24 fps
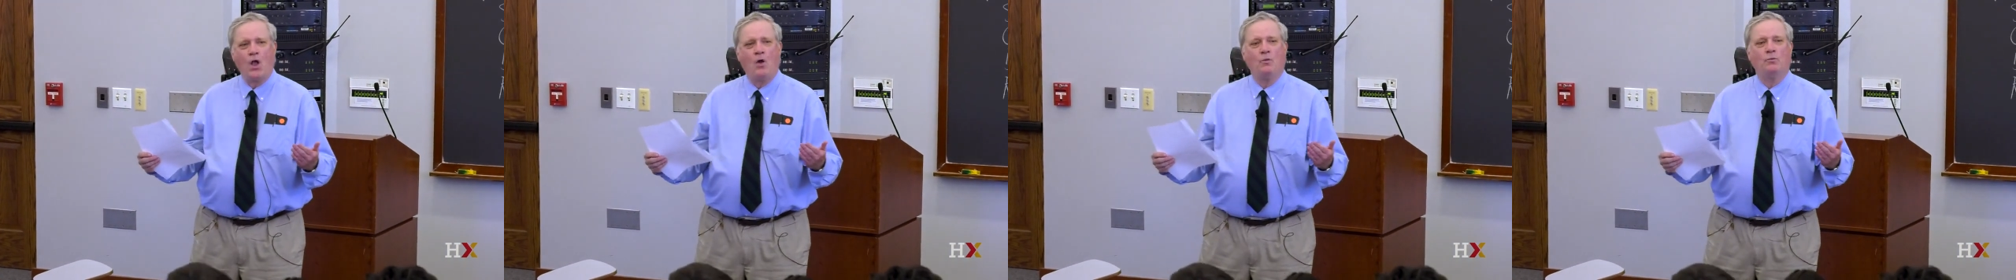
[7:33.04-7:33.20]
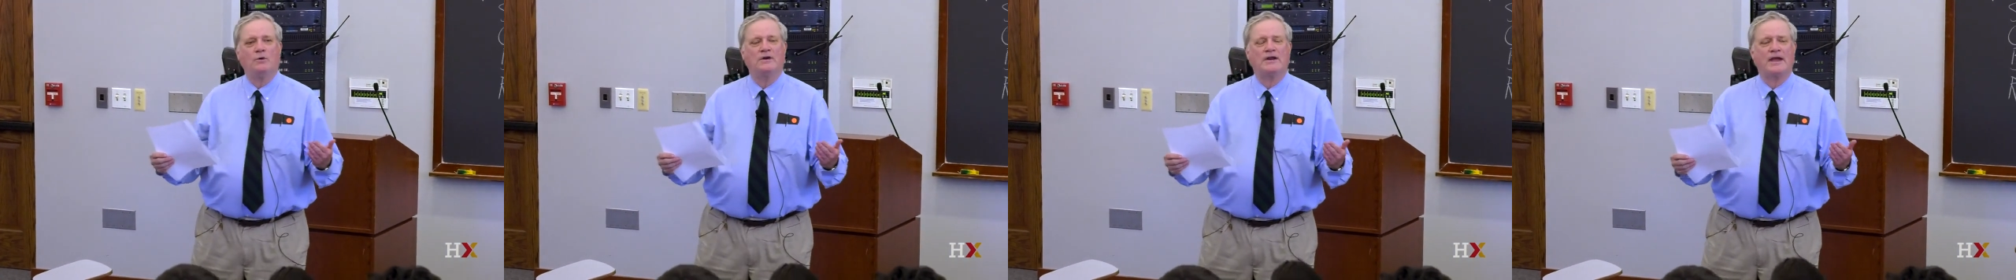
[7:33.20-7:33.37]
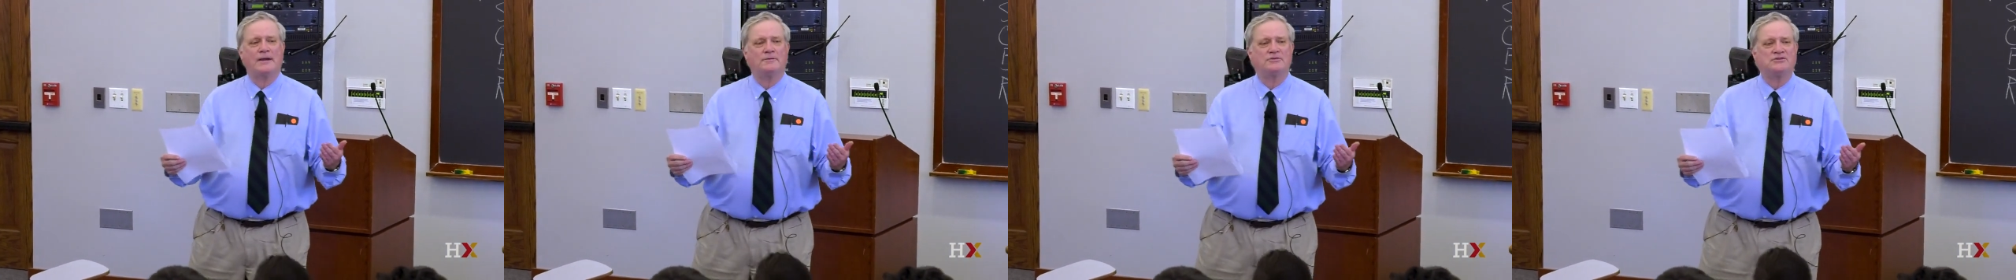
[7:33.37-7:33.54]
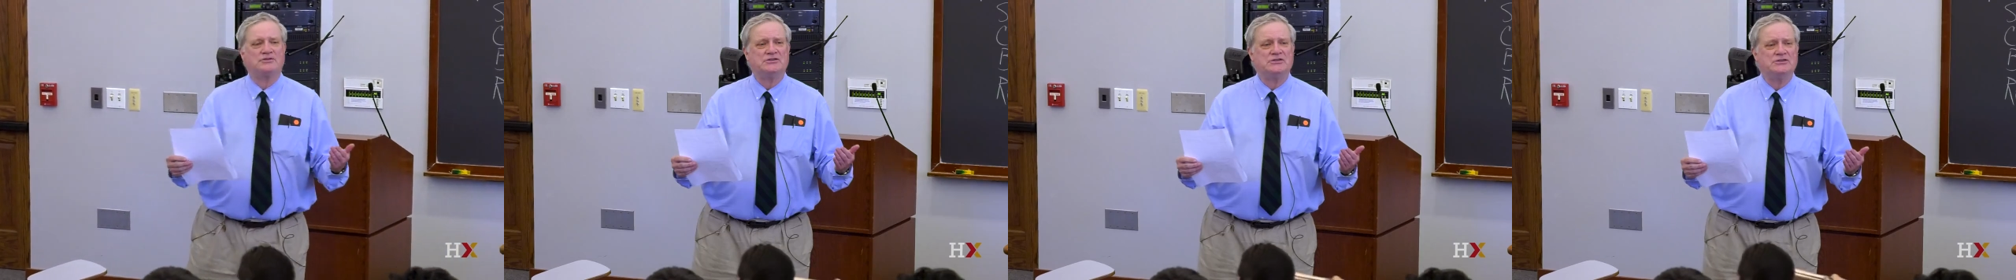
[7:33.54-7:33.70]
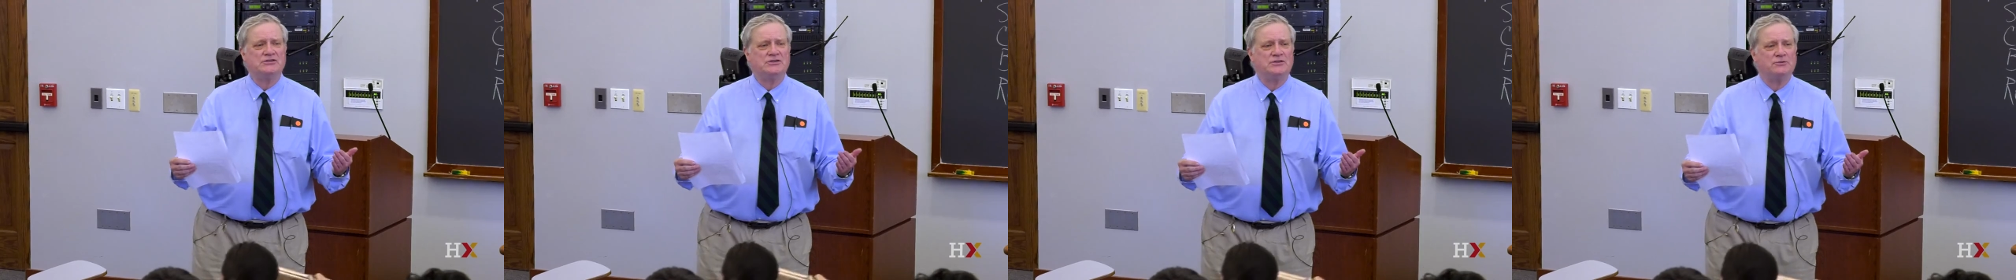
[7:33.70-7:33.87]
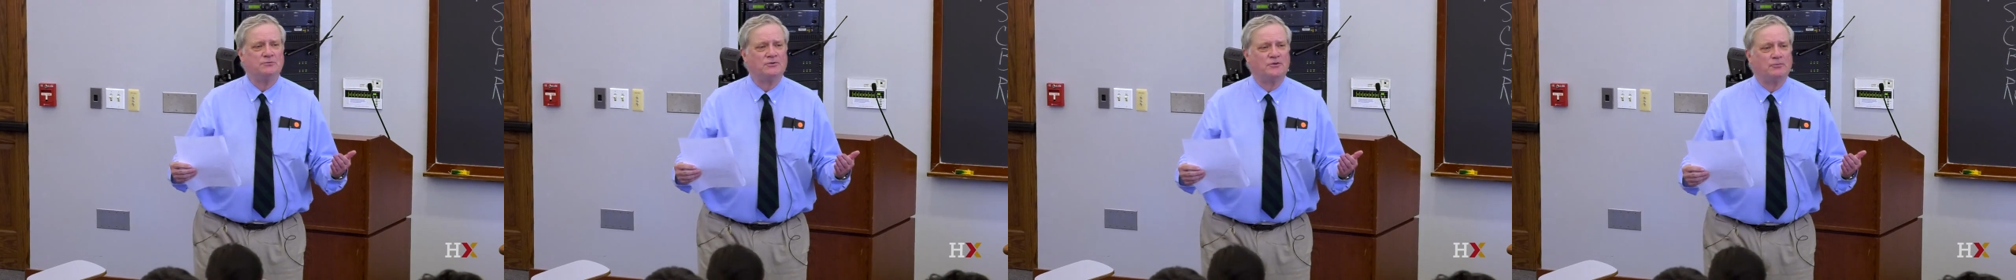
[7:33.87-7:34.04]
When I was
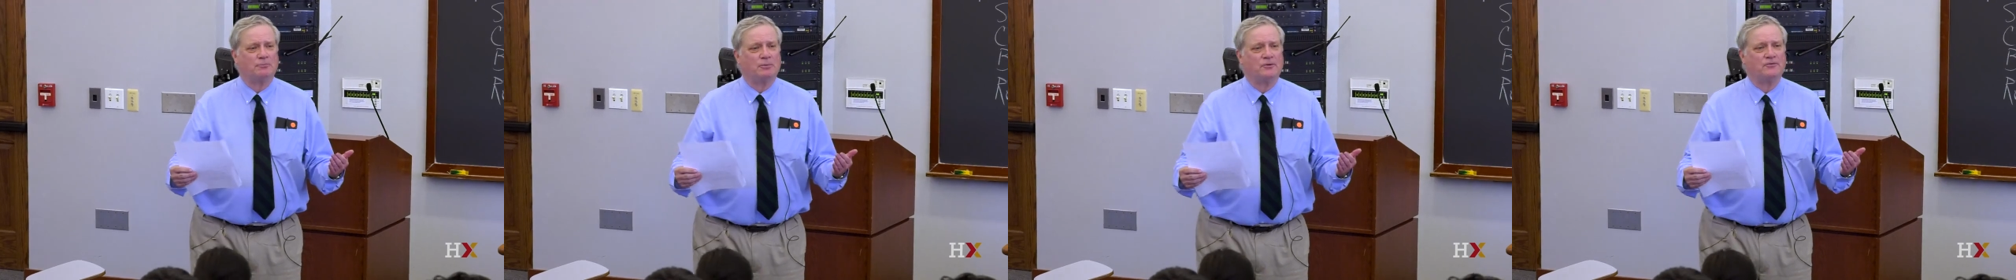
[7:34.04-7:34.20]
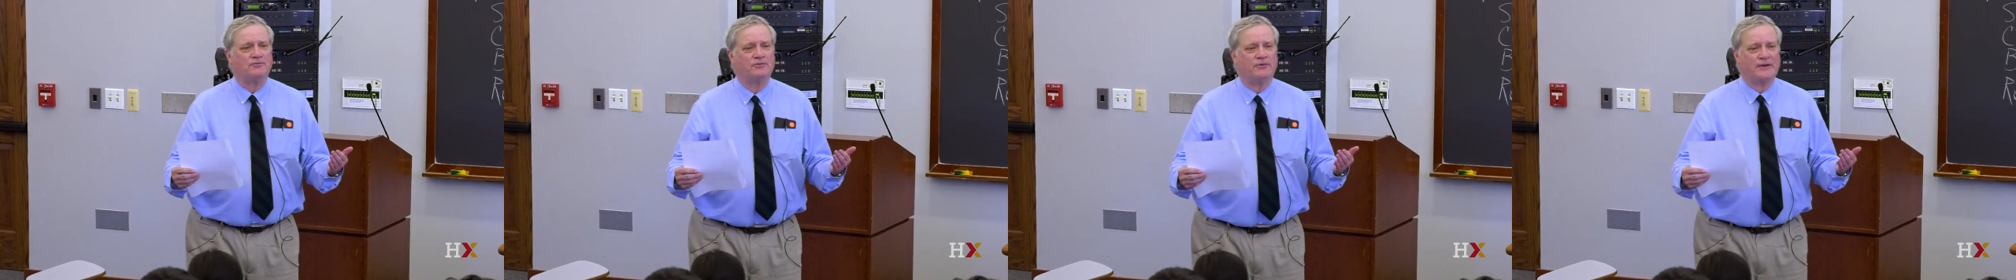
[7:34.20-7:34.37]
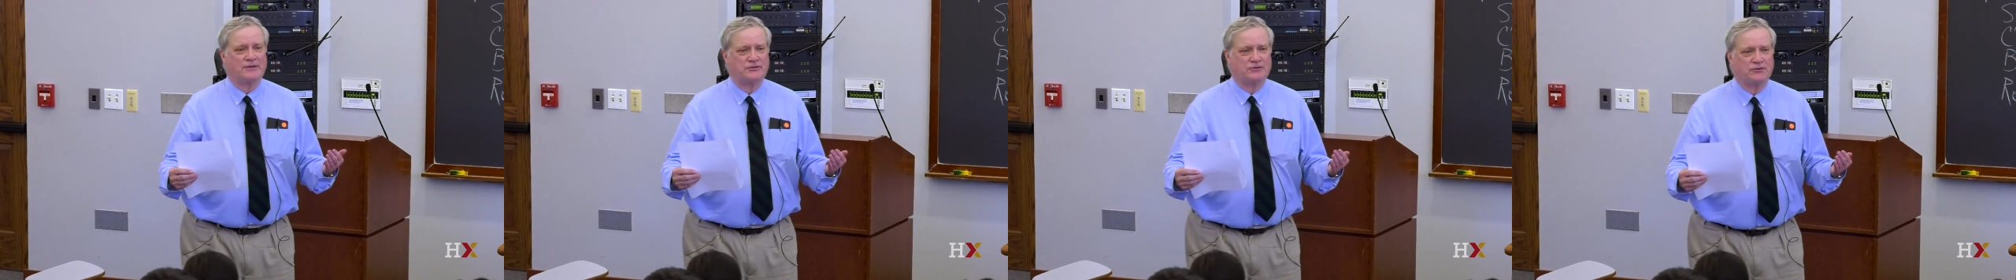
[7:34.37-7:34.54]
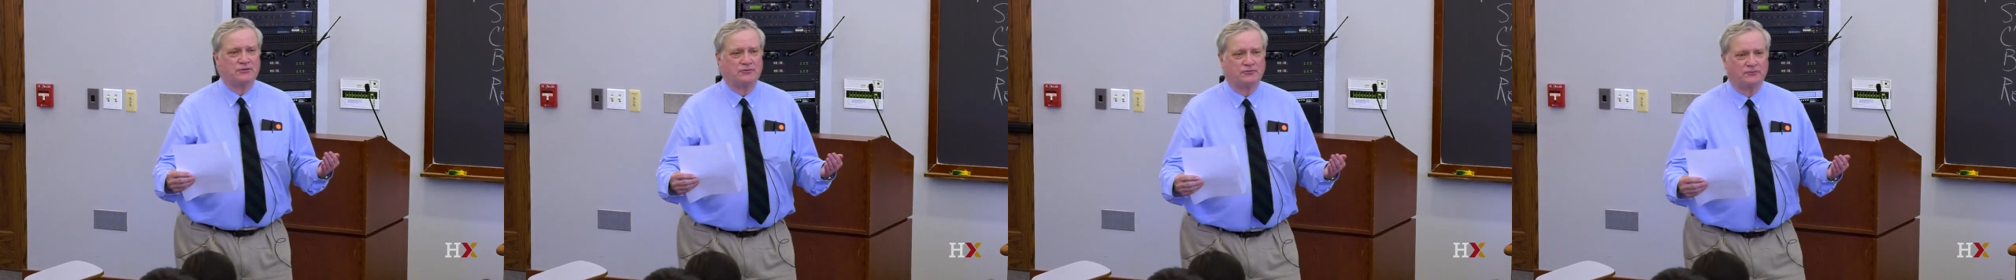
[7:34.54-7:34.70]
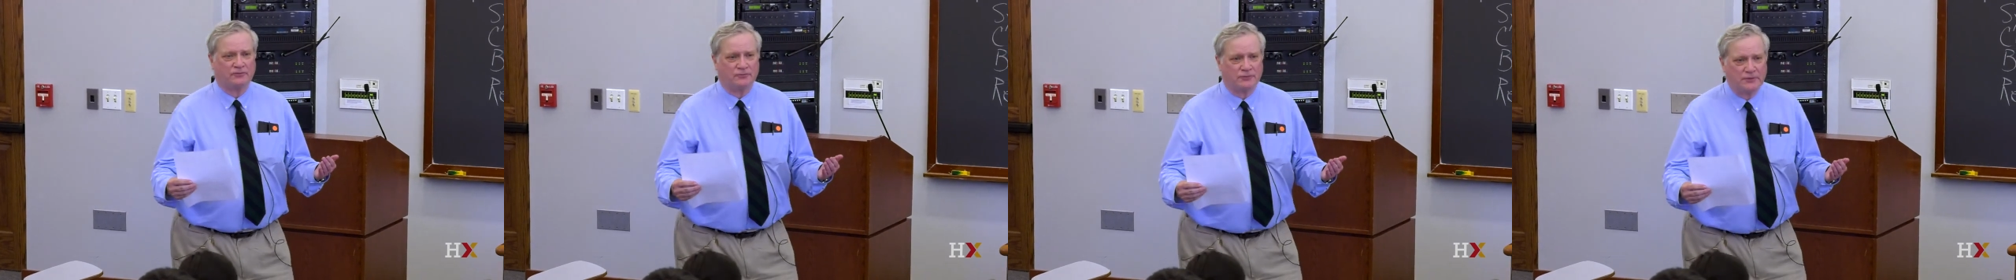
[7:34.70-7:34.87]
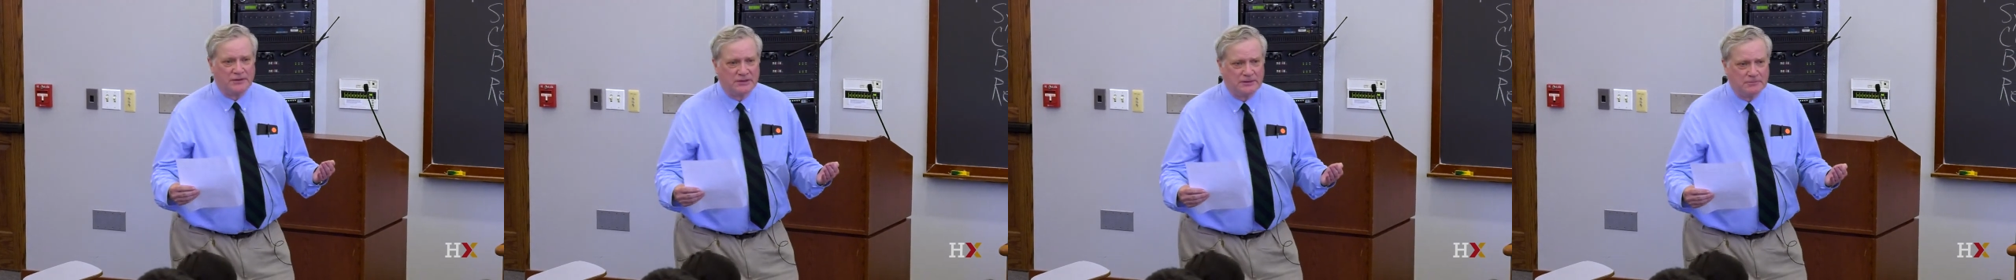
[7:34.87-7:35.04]
teaching with Professor
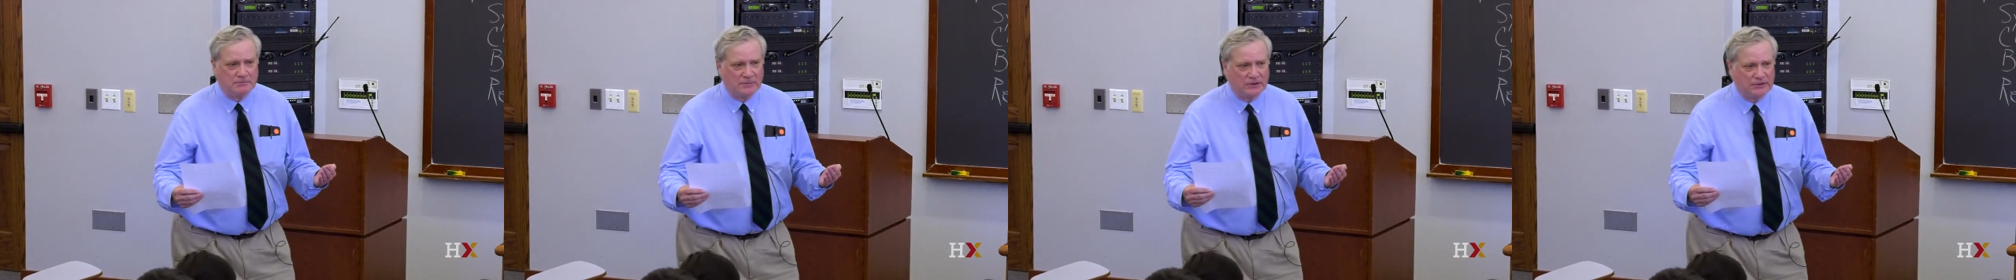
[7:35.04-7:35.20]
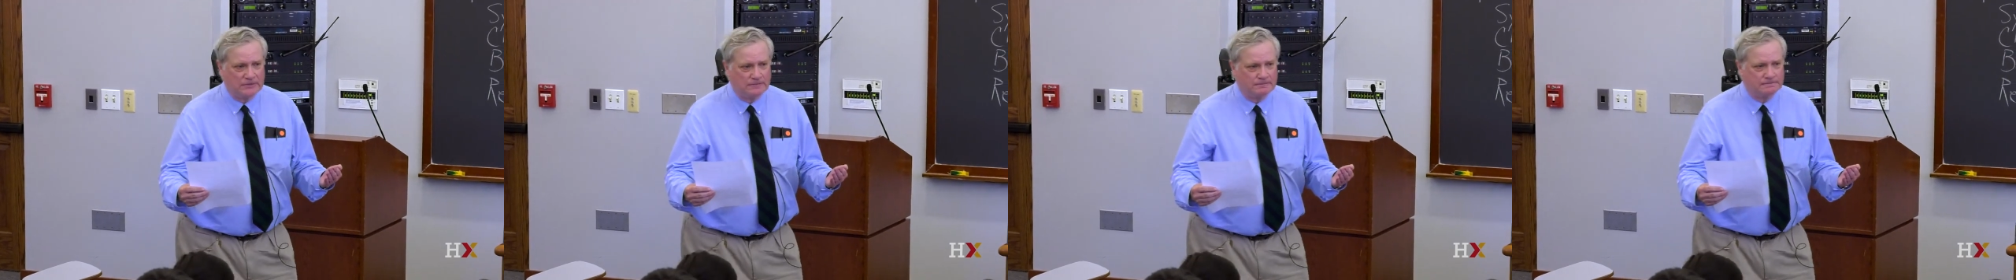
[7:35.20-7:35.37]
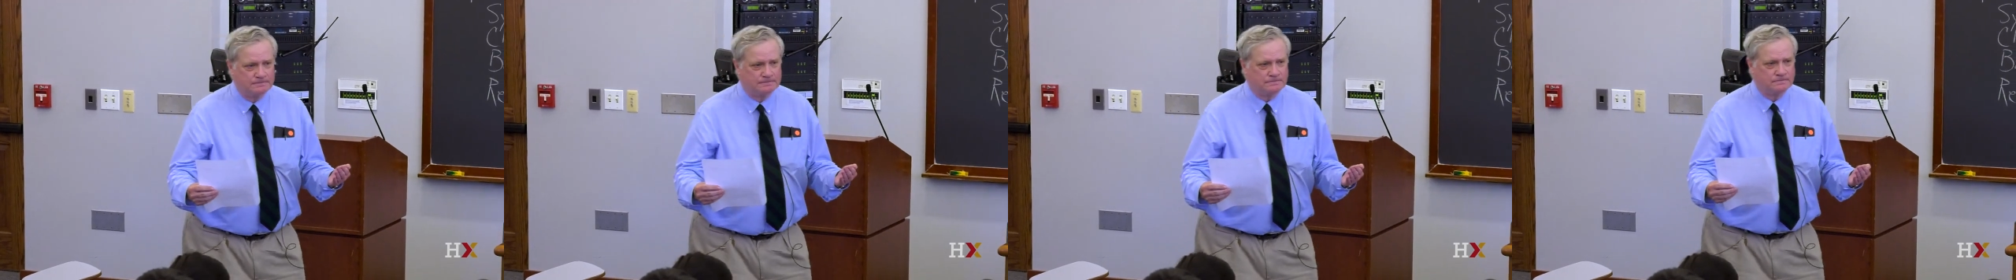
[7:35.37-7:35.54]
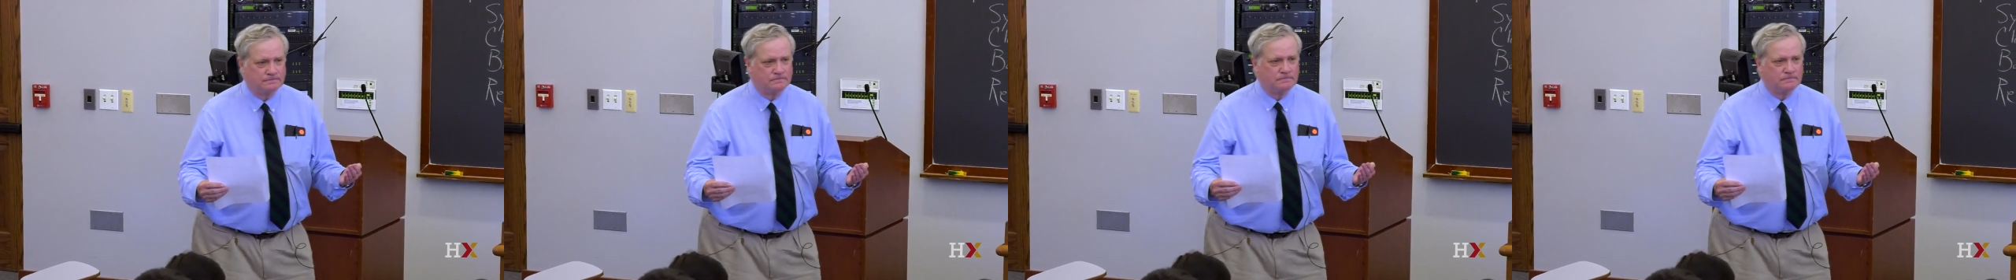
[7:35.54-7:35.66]
Friedman